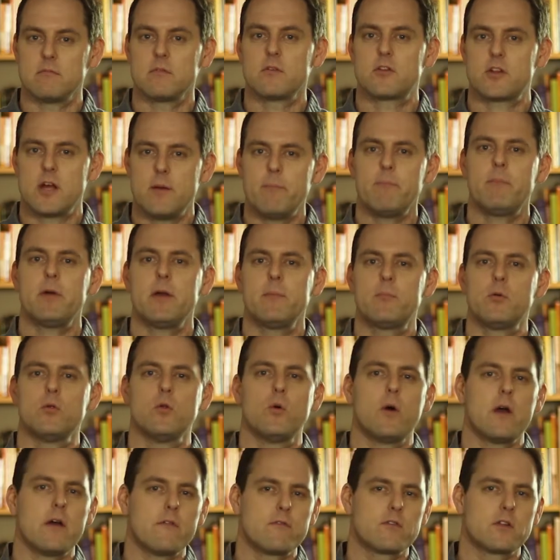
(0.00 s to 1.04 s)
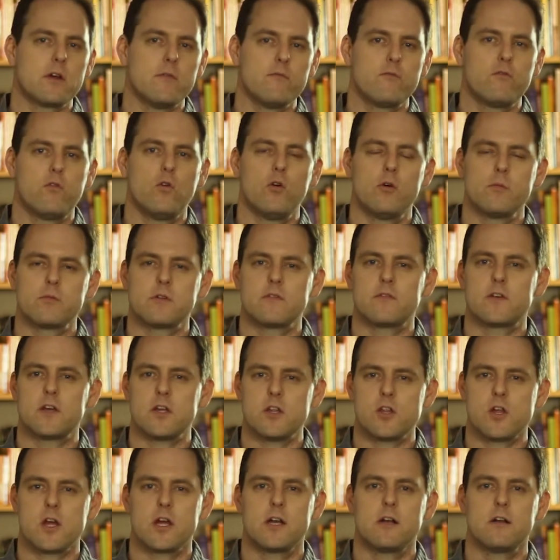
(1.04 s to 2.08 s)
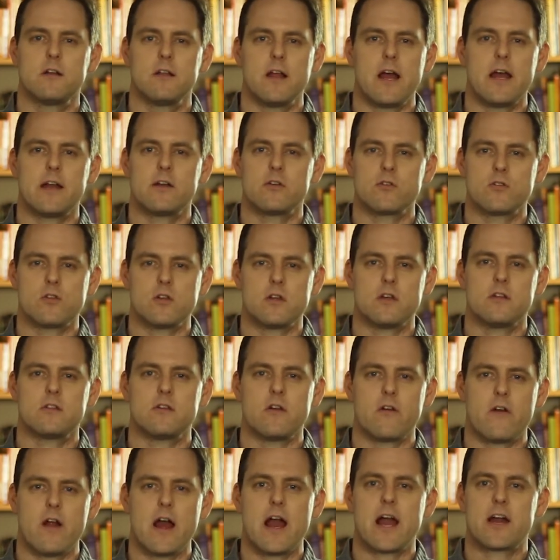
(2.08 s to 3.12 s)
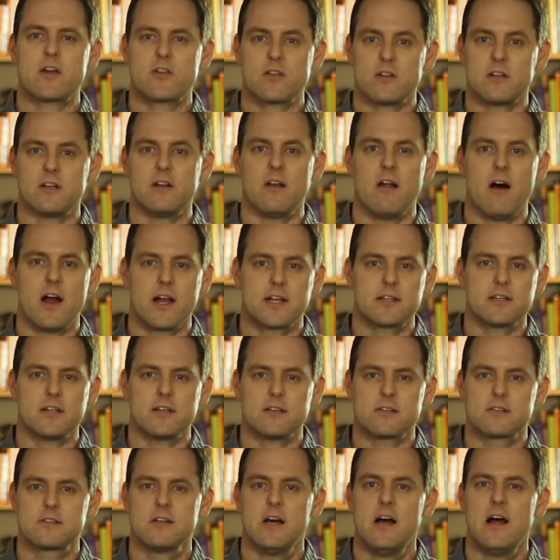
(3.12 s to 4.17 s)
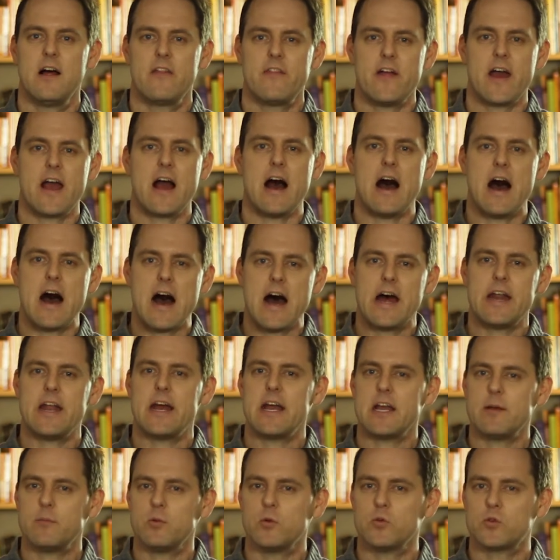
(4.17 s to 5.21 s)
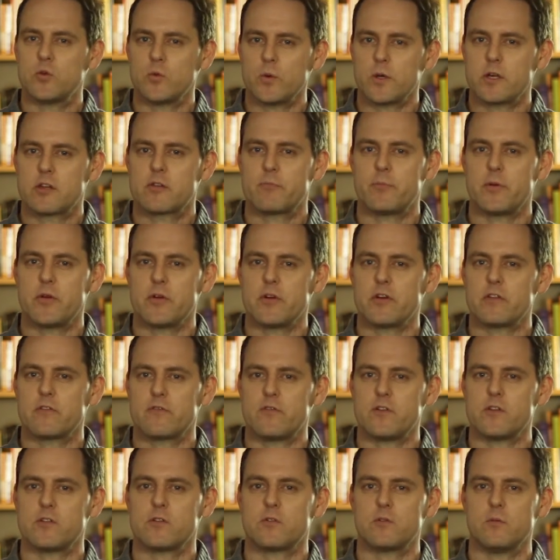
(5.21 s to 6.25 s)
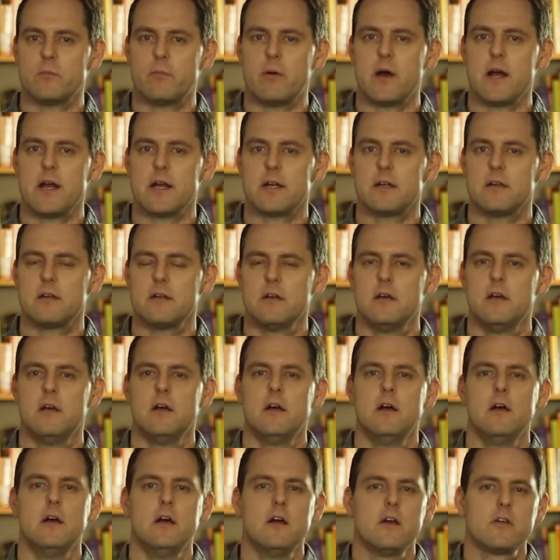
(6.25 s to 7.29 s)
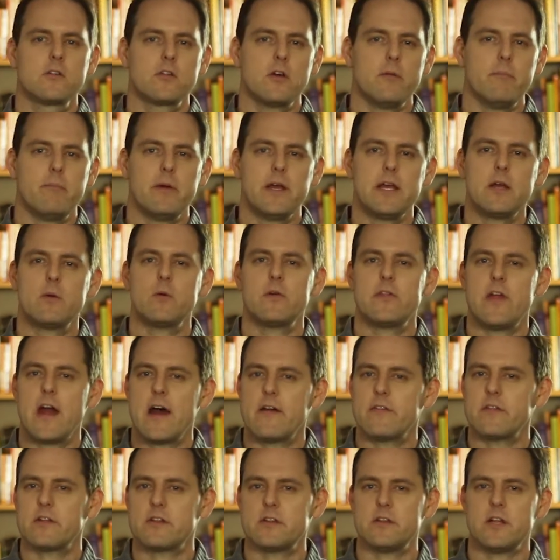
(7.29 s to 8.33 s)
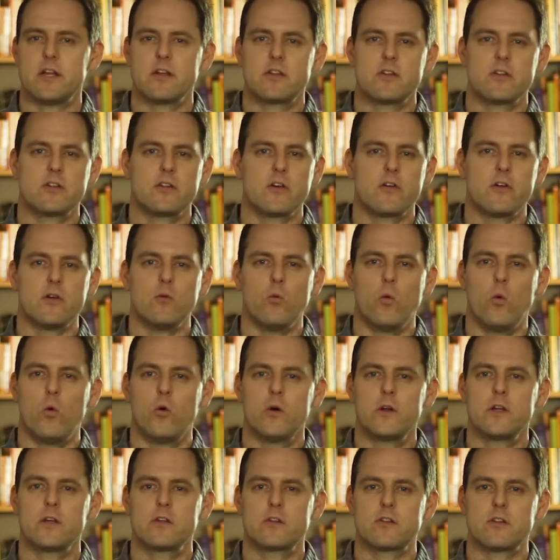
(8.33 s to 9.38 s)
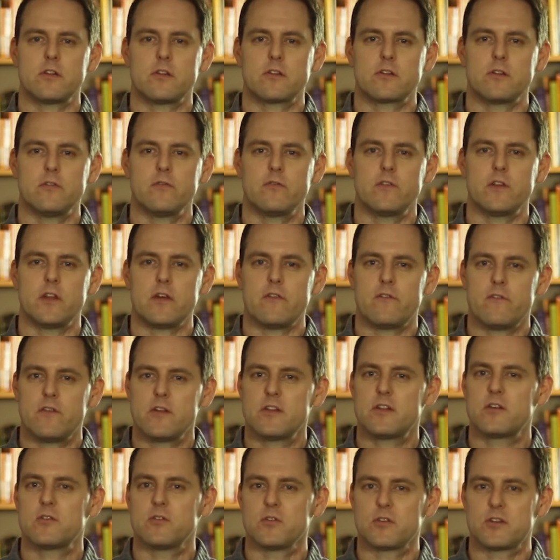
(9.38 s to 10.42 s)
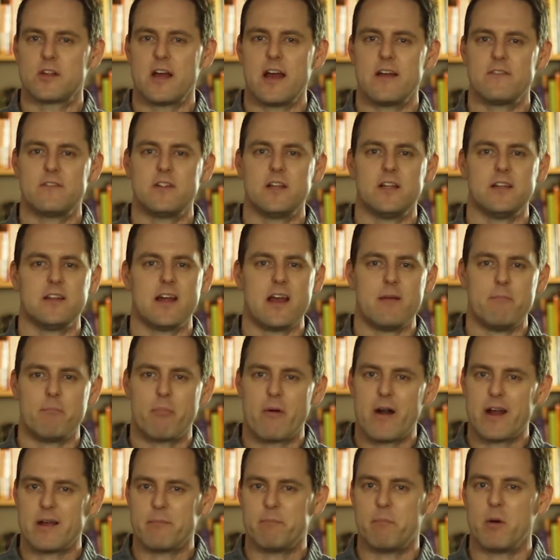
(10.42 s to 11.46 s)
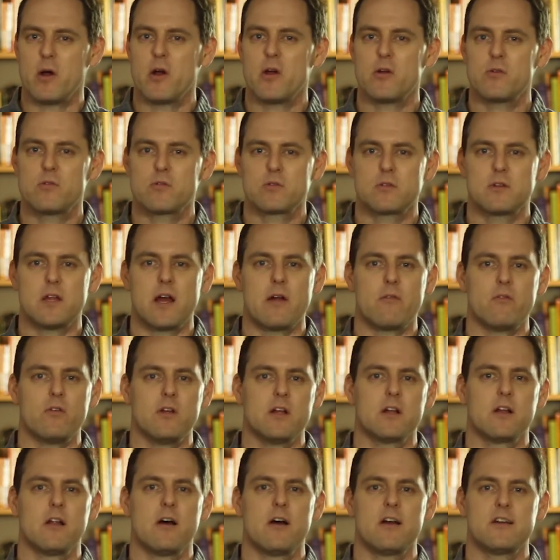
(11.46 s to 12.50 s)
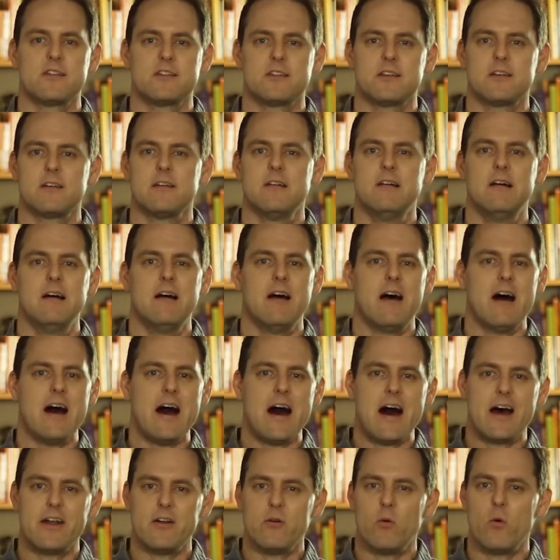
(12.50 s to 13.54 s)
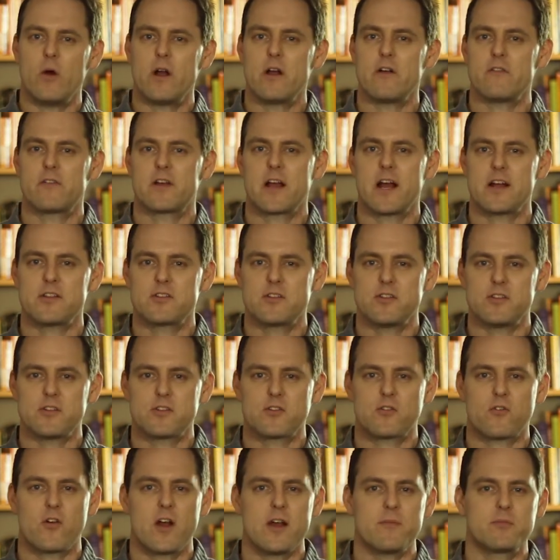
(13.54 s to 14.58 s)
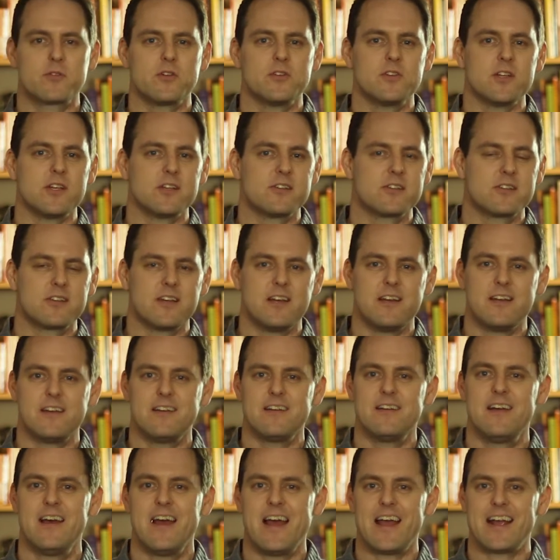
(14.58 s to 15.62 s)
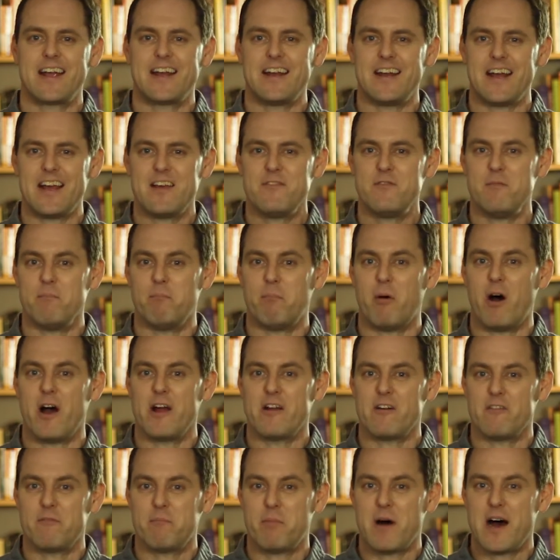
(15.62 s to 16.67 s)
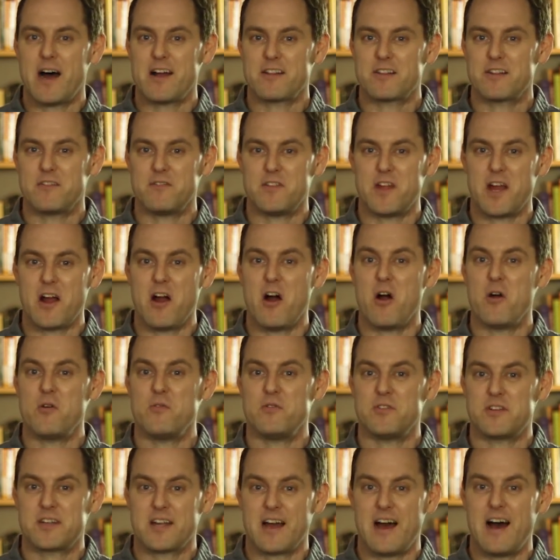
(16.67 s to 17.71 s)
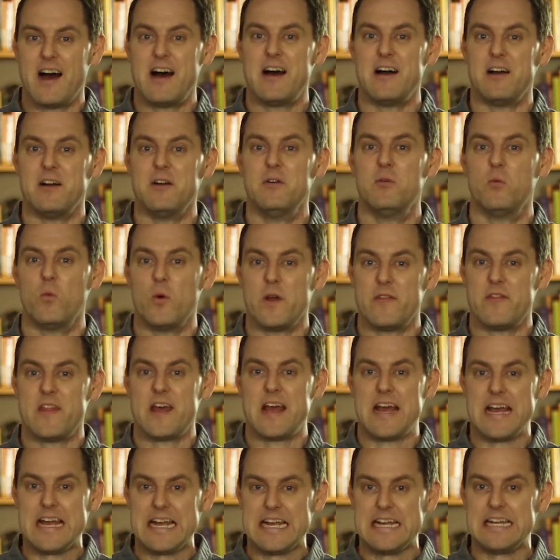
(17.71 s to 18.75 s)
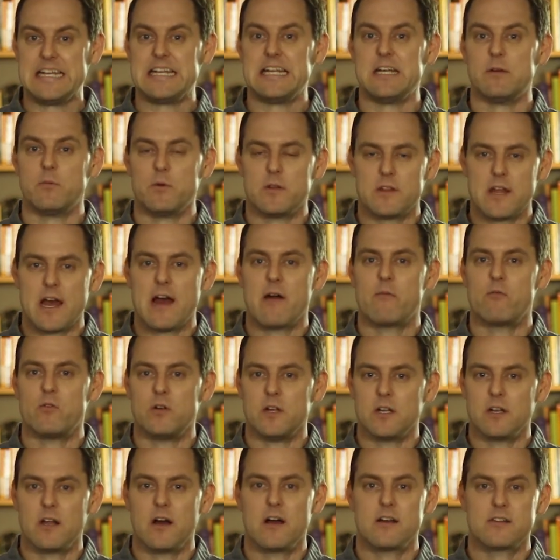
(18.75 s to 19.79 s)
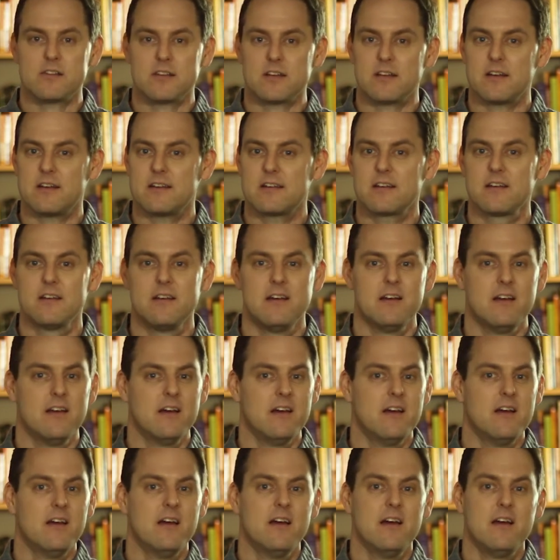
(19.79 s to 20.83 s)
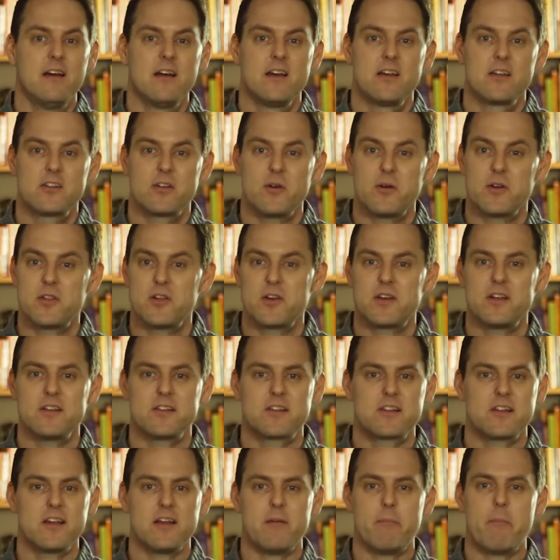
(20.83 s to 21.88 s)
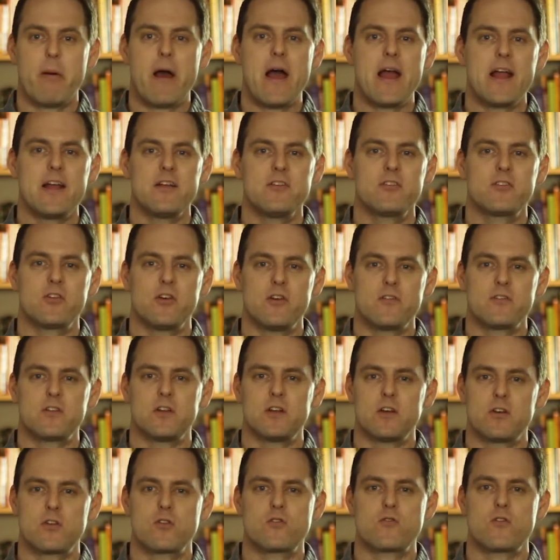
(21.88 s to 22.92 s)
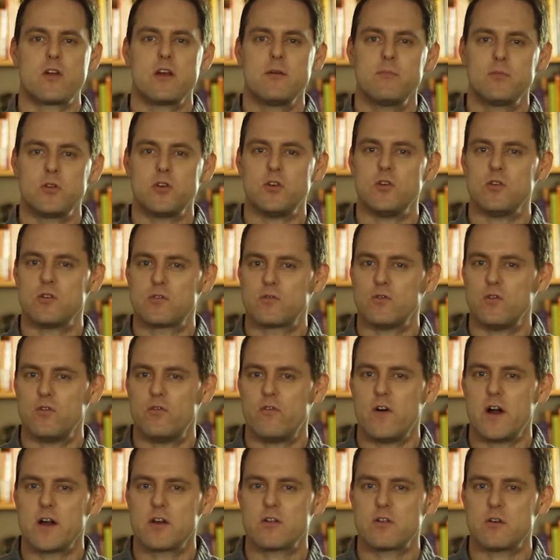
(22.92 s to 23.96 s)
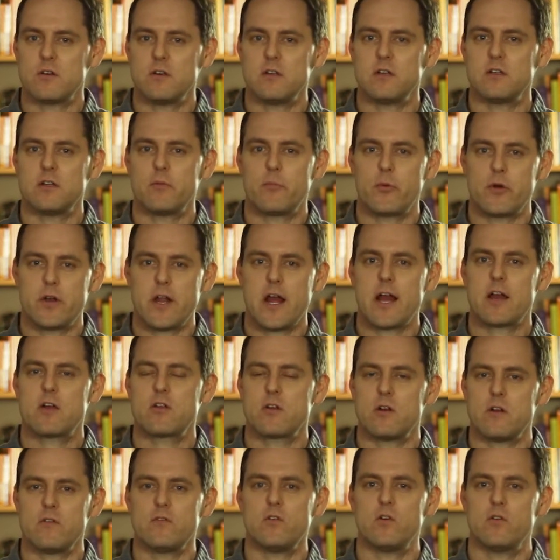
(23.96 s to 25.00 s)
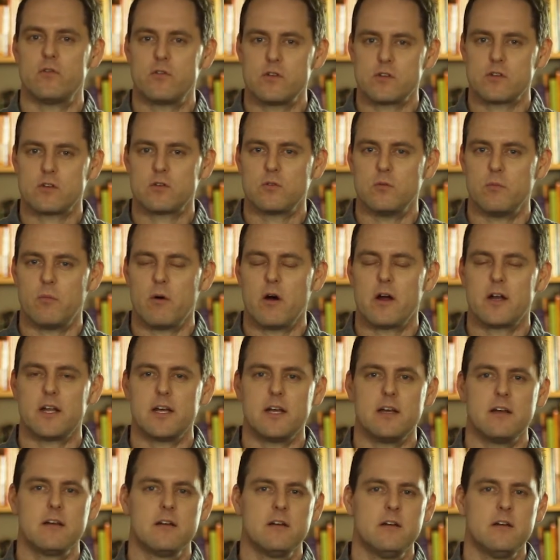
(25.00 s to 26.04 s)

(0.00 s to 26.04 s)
Some people who have some forms of congenital analgesia are actually like this. They are unable to experience physical pain. So being without this necessary warning system for their physical safety, they break bones without realizing, are unaware of cuts and scrapes on their skin, and can even bite off parts of their own tongue when they're eating without realizing it. So as you can see, pain serves an extremely useful function in the protection of your physical body.